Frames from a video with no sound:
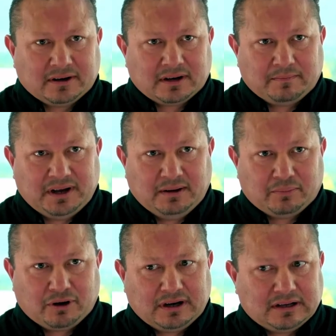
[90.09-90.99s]
other competing
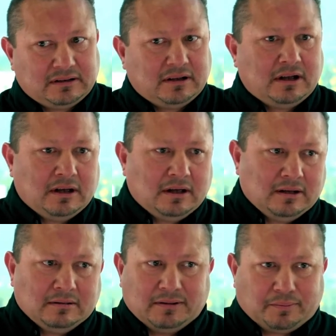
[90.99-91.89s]
product,
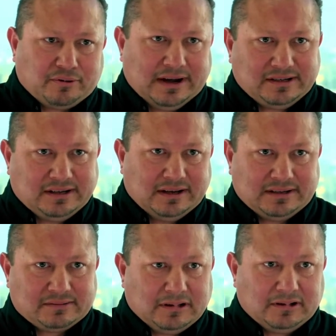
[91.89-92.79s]
the pricing
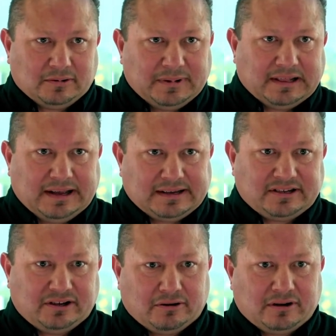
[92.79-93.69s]
is a little bit
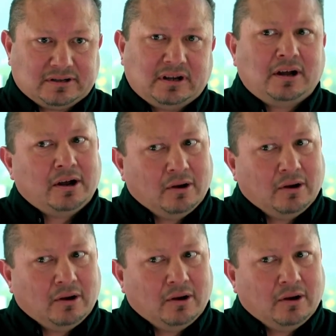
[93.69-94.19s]
less than yours.